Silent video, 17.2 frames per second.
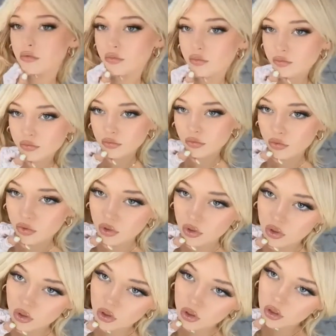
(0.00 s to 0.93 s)
can't get
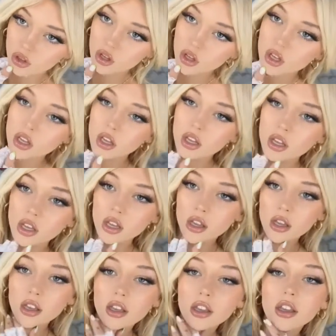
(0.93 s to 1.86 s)
on either side
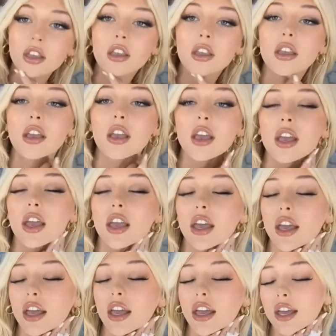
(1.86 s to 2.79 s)
of this,
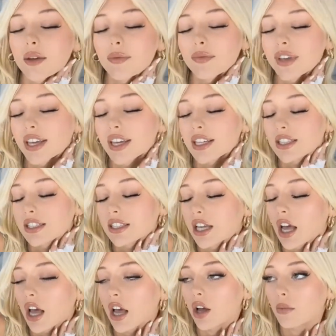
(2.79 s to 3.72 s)
because what I think is
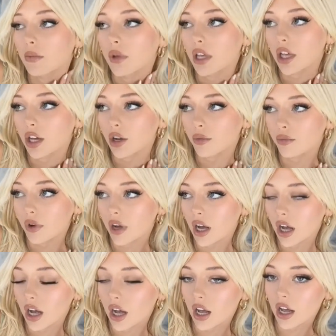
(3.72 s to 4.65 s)
men will glorify
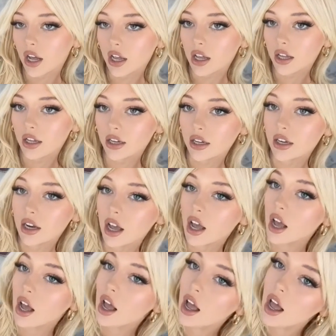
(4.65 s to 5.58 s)
uh, the
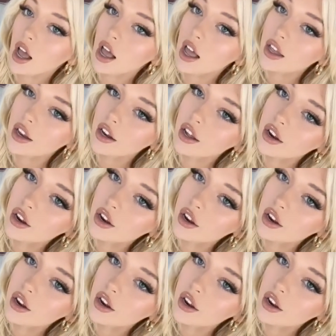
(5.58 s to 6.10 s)
women who do it. They'll be